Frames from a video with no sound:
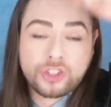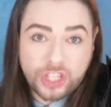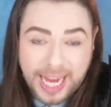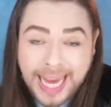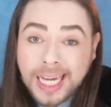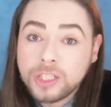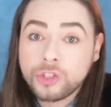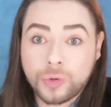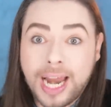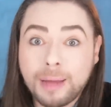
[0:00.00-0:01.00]
chain
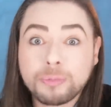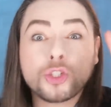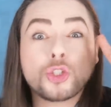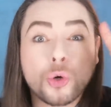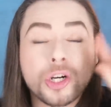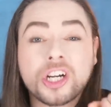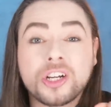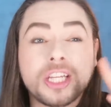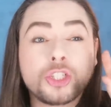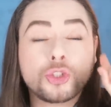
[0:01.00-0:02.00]
strap
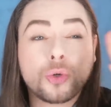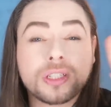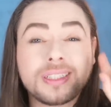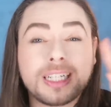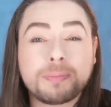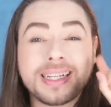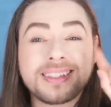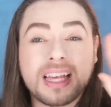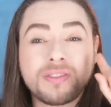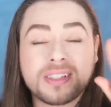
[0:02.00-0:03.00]
shorter. They shortened it by
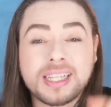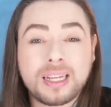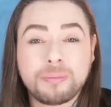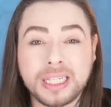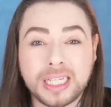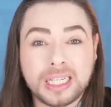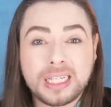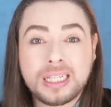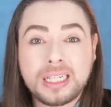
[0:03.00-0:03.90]
seven centimeter.